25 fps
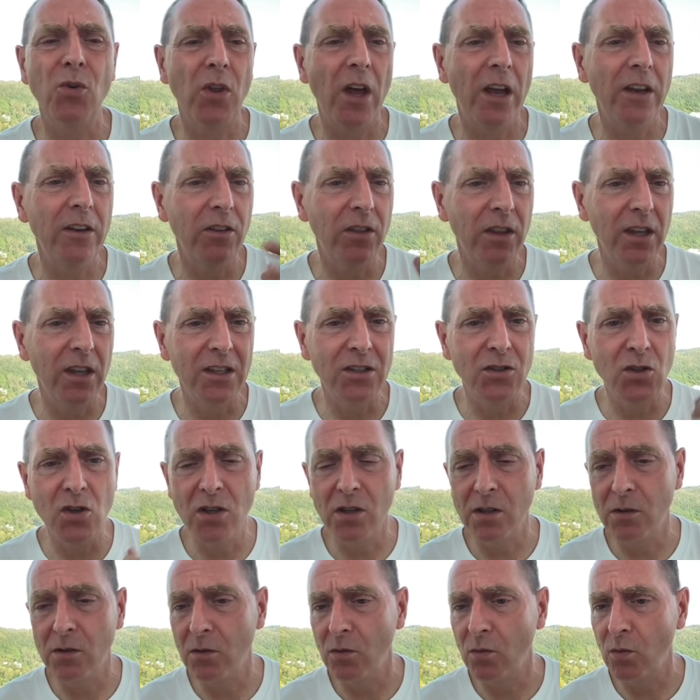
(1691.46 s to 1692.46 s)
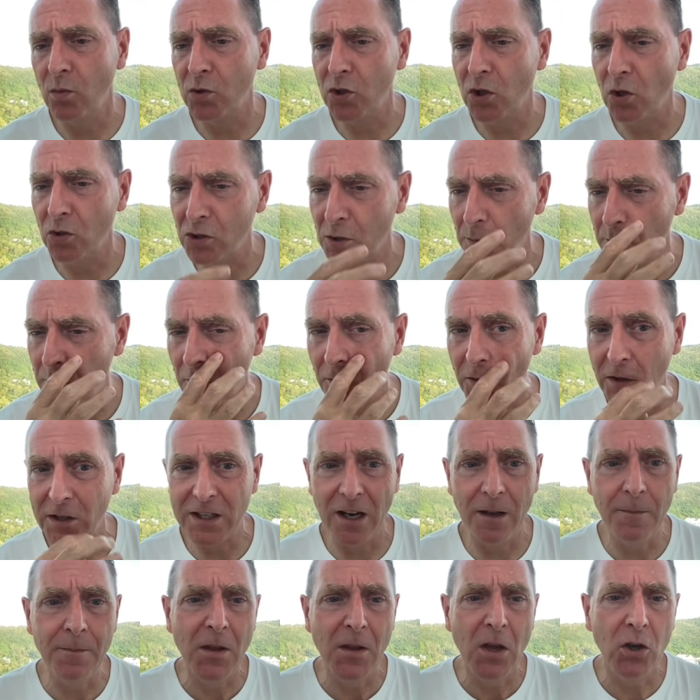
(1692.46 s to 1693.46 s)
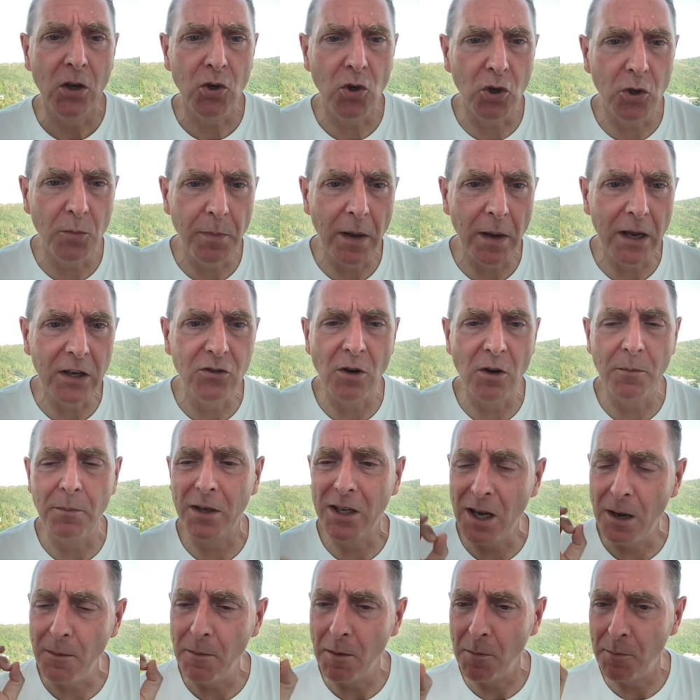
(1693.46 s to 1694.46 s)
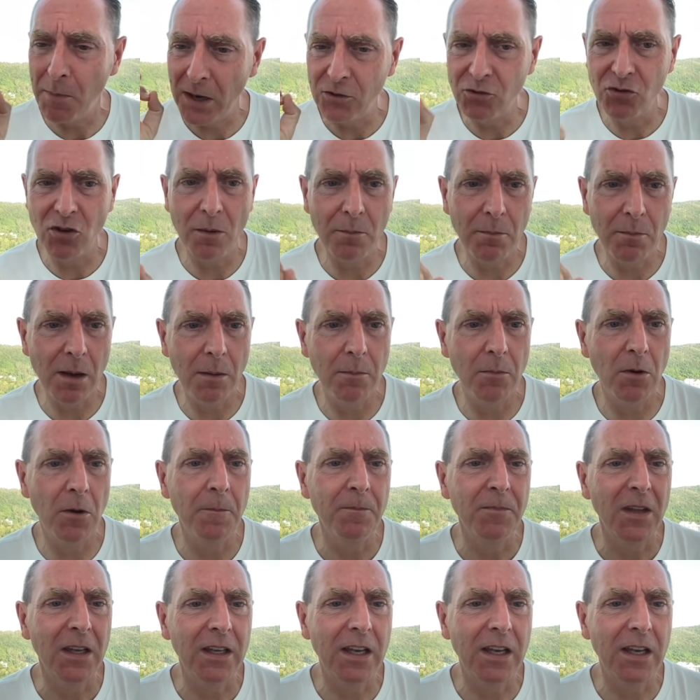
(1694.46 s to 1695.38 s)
the other things you can show support for the channel, go to Patreon. Become a Patreon member.